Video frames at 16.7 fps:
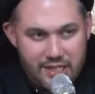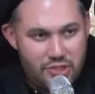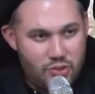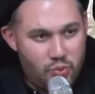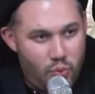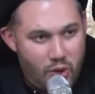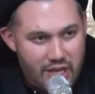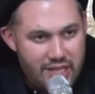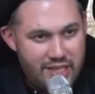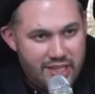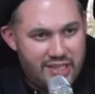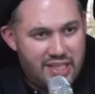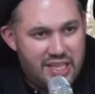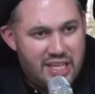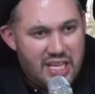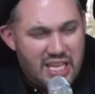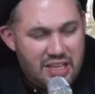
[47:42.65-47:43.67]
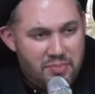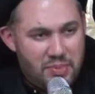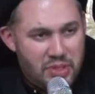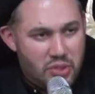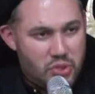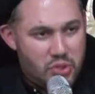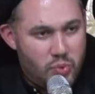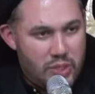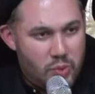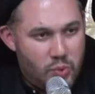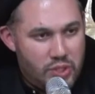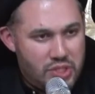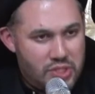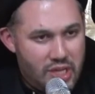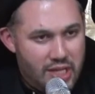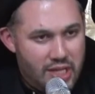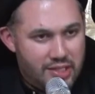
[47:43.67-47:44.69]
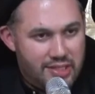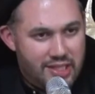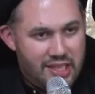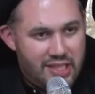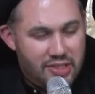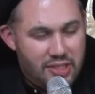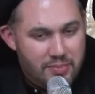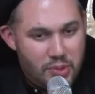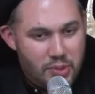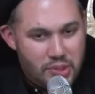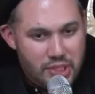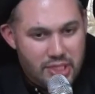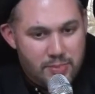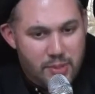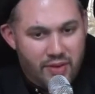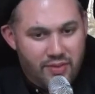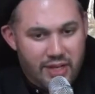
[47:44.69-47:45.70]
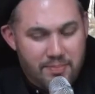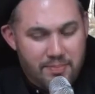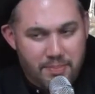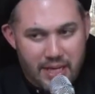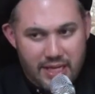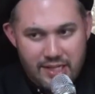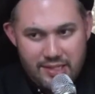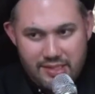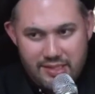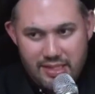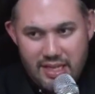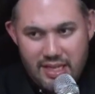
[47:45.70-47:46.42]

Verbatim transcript: Why? Because when we start the Musibah of Abbas,